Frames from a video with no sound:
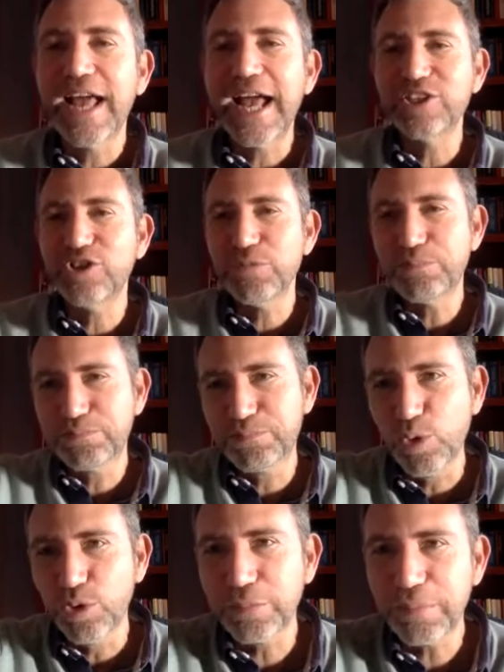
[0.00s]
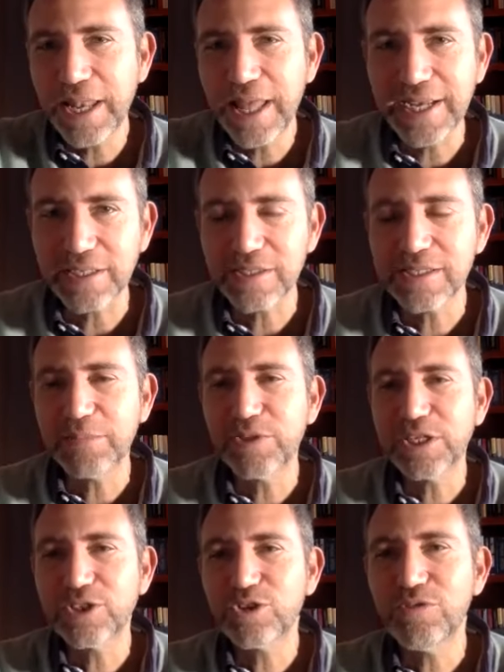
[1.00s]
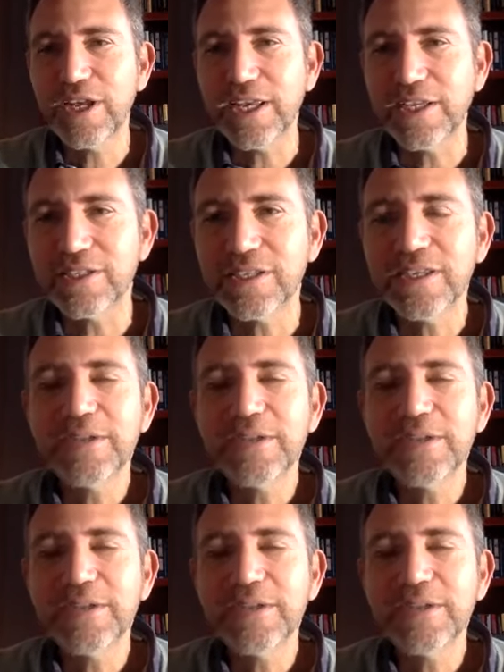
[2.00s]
as you board the plane, something to read.